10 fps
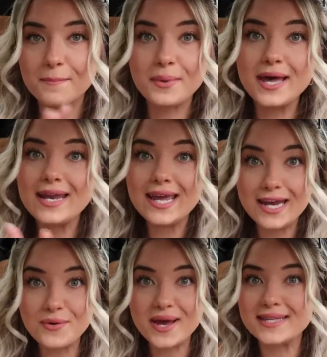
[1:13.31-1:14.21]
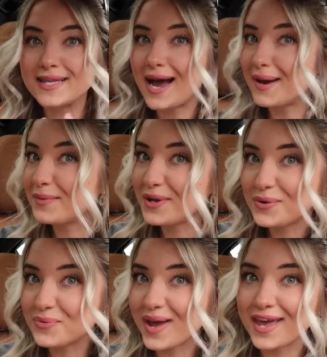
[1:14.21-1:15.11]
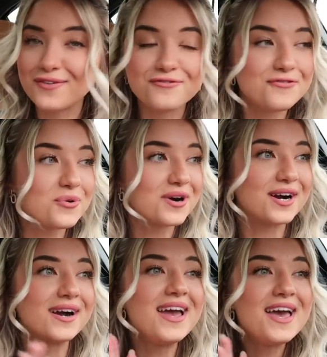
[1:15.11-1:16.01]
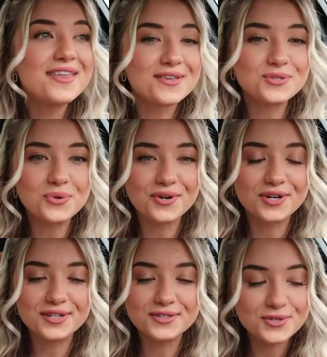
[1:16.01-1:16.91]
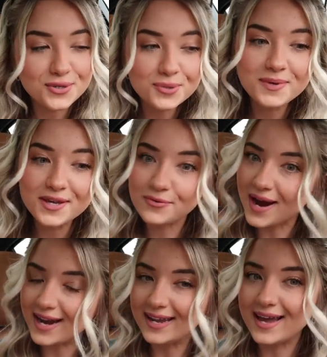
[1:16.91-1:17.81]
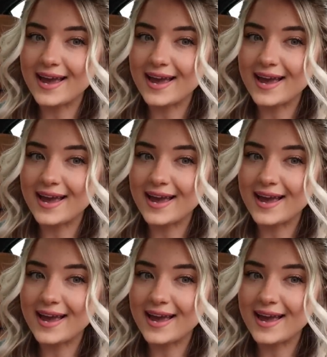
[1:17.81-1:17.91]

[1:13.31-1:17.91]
But anyways, I'm gonna wait for this order to be ready.